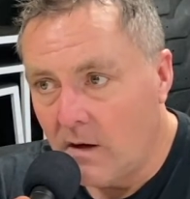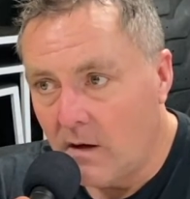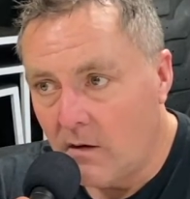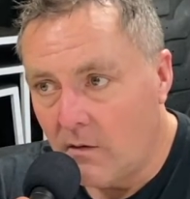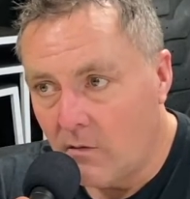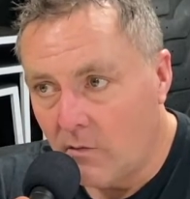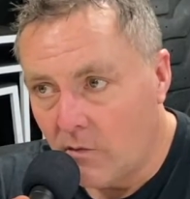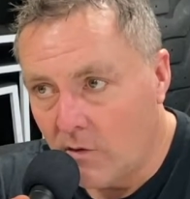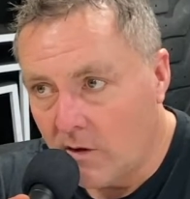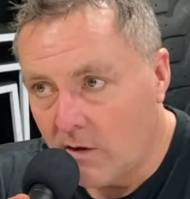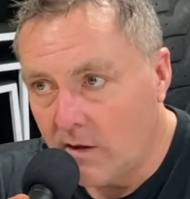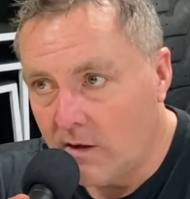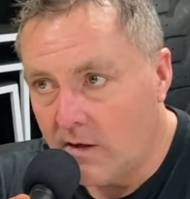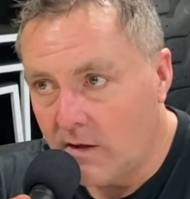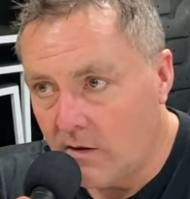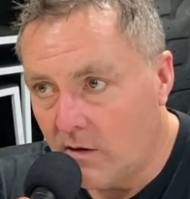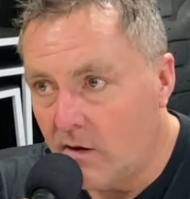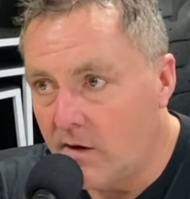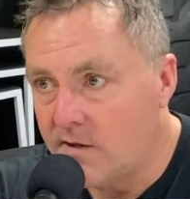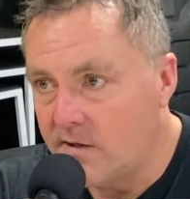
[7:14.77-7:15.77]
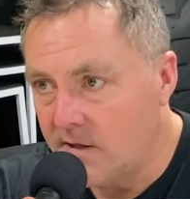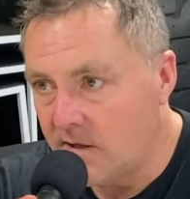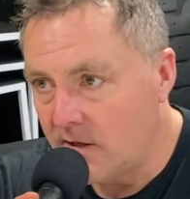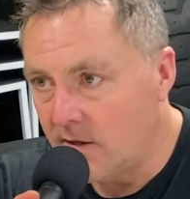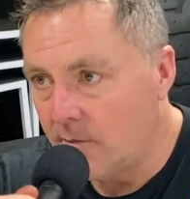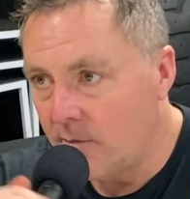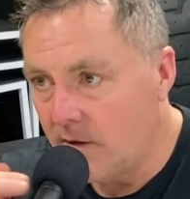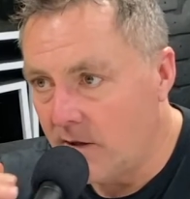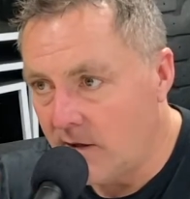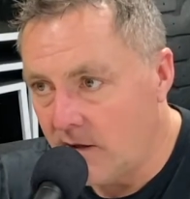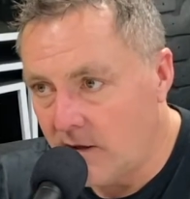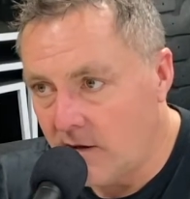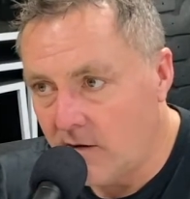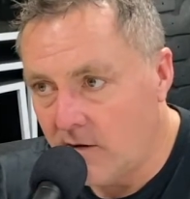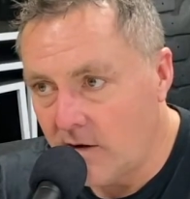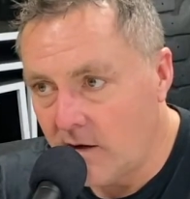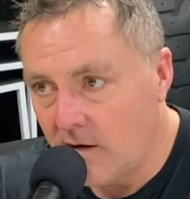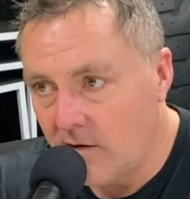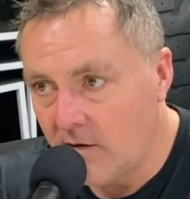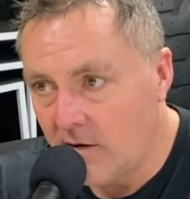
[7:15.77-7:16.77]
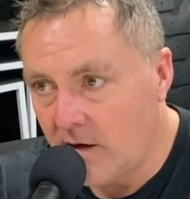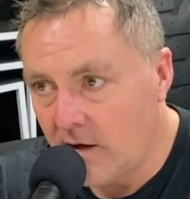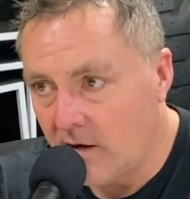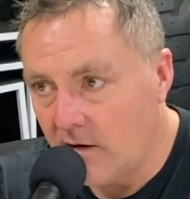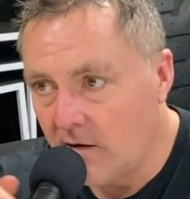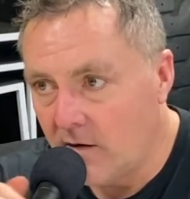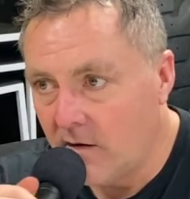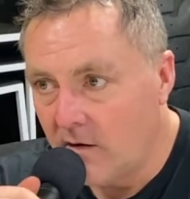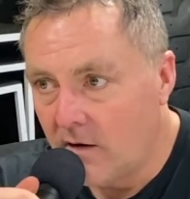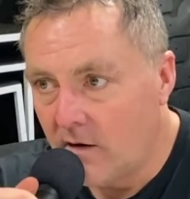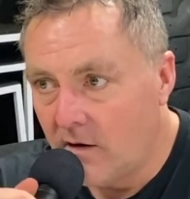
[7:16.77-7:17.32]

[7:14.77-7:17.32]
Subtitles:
Really, I see you being here and here and here.